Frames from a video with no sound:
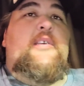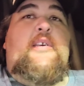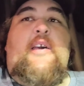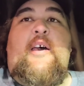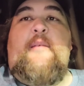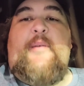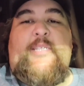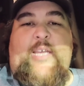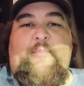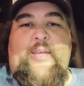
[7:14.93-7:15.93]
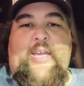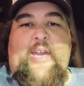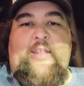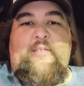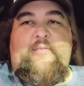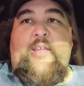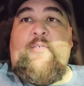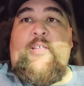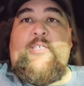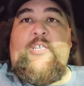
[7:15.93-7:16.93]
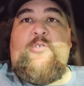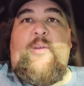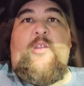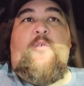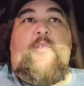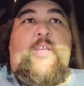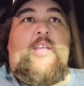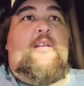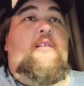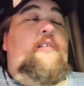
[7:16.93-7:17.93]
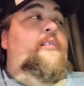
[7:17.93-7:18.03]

by the time I got everything situated over here,